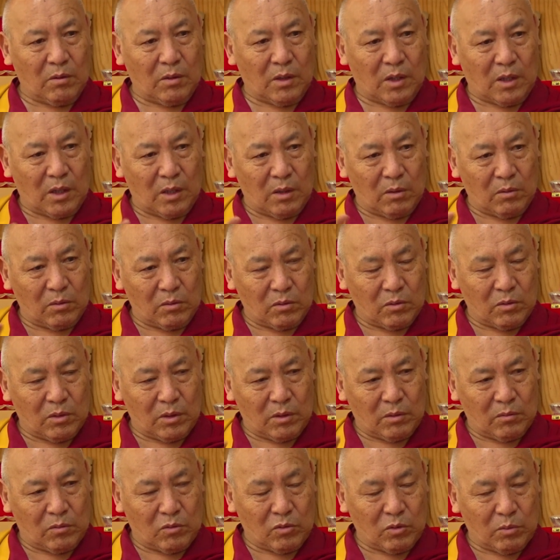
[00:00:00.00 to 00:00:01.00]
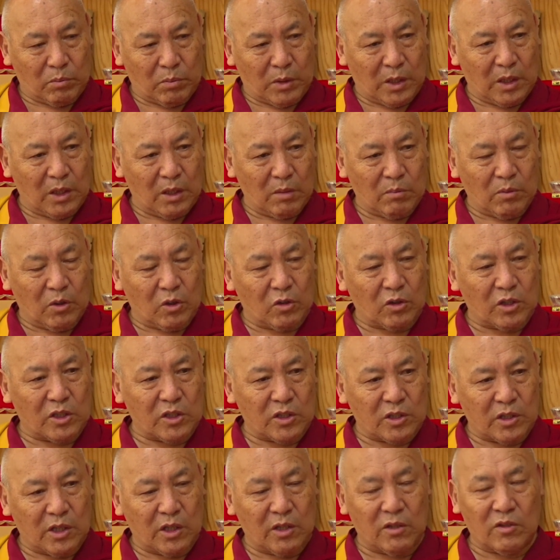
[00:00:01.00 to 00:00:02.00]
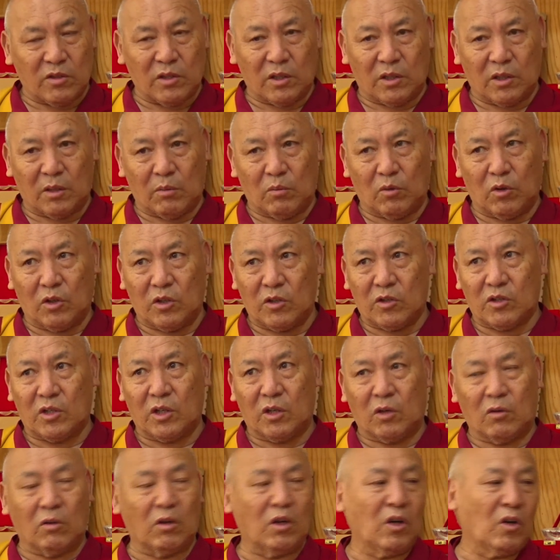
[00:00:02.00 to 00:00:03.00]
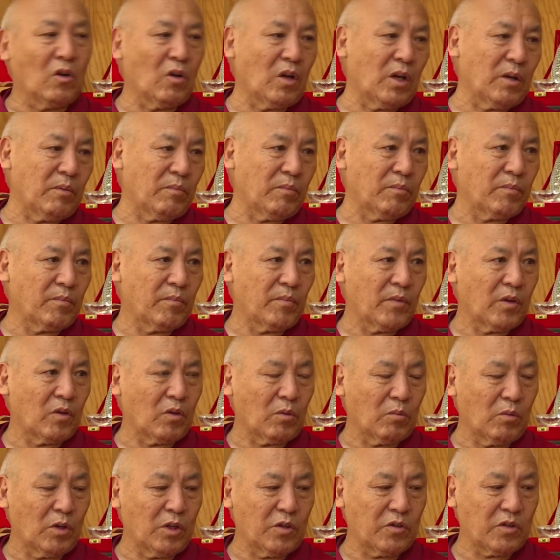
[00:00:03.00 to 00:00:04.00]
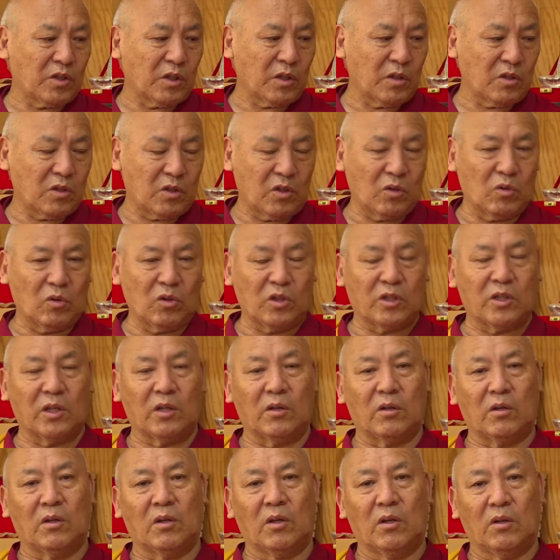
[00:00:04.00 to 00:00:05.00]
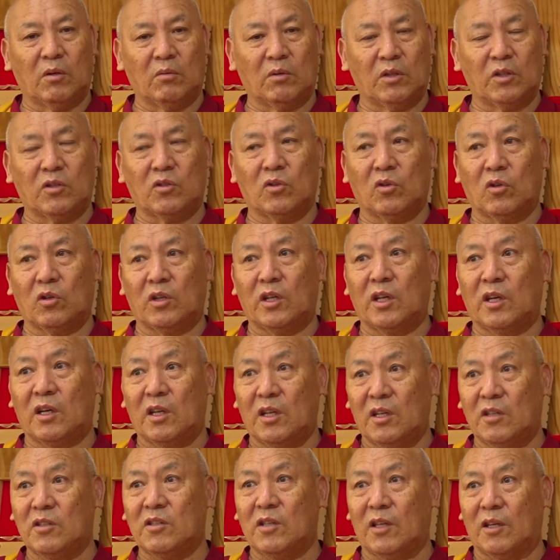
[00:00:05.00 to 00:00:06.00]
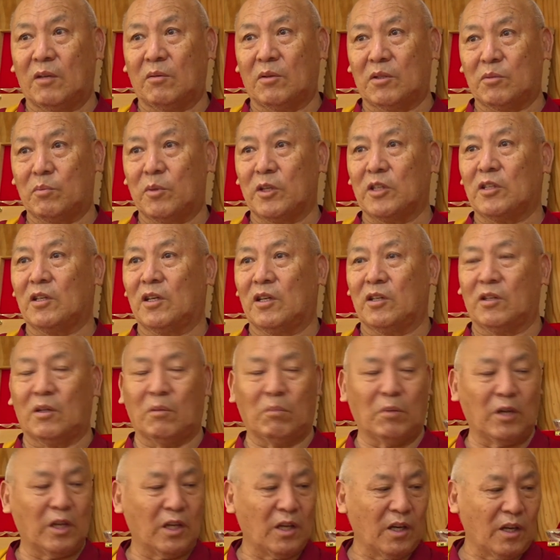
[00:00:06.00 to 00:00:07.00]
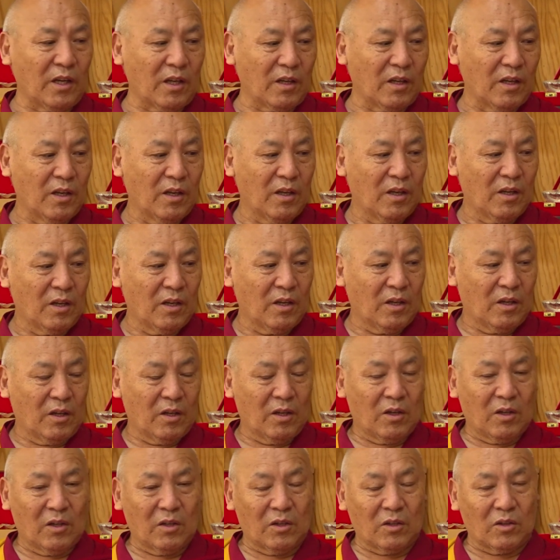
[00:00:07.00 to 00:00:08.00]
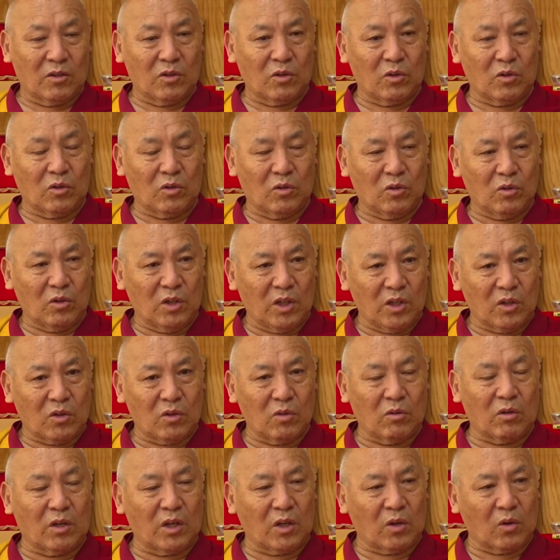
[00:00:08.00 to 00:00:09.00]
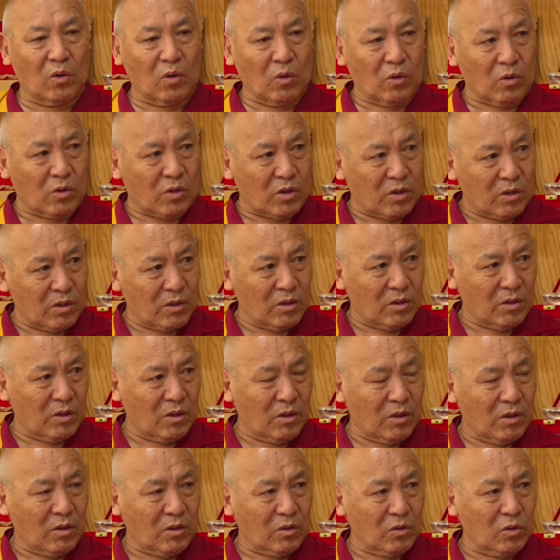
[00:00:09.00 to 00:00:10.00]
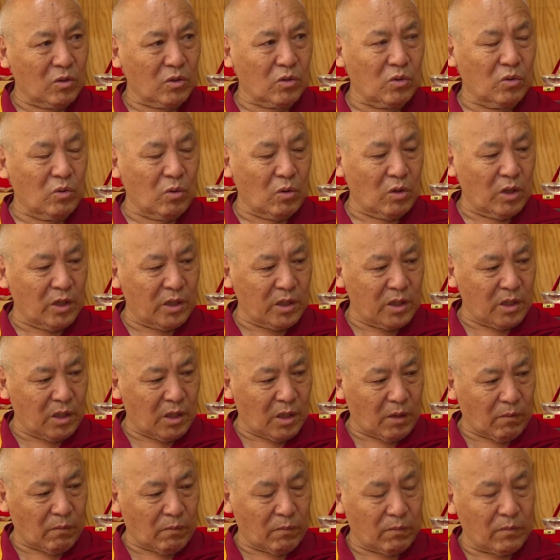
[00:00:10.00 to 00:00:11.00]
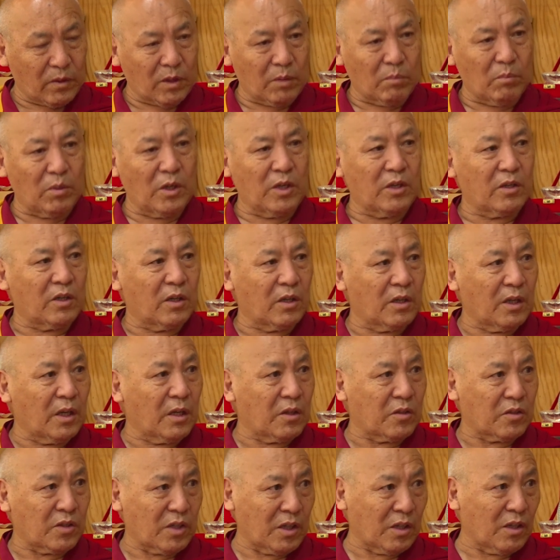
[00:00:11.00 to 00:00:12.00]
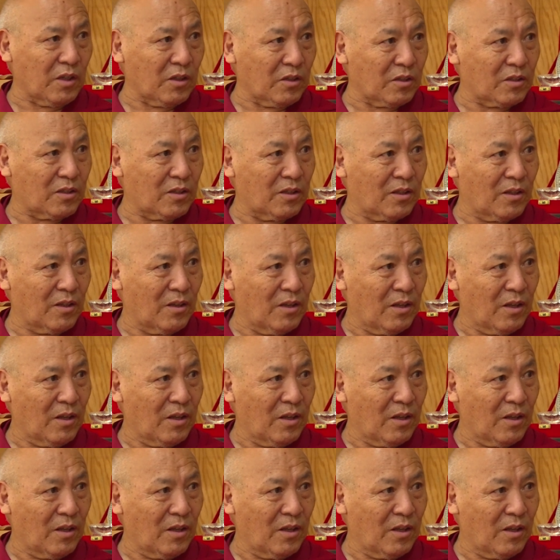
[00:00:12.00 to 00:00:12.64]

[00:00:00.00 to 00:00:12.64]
are to bring about a change in the monastic curriculum or monastic institution, which is not that easy, especially in the beginning, so you need to recruit those who already have completed their studies.